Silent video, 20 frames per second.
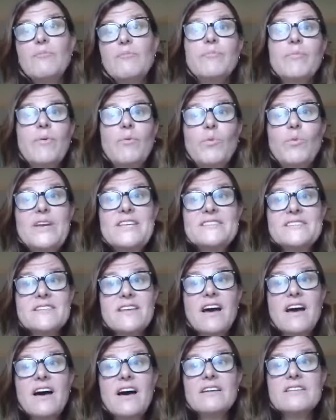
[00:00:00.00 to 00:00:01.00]
we
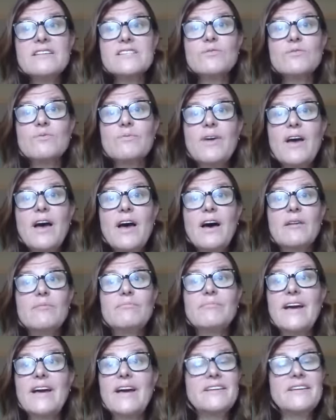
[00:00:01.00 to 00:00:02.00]
start
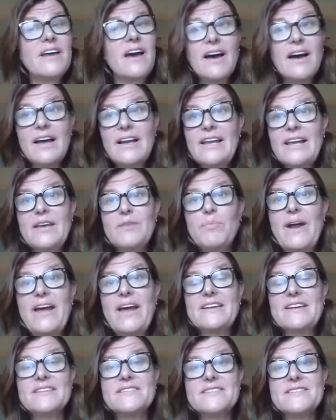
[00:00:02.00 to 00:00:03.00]
in early
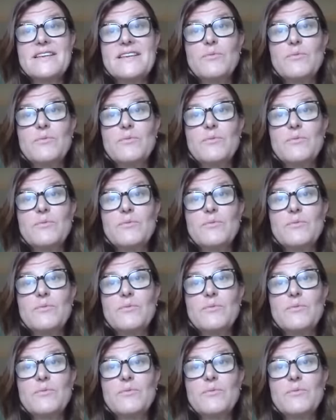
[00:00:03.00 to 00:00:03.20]
pregnancy.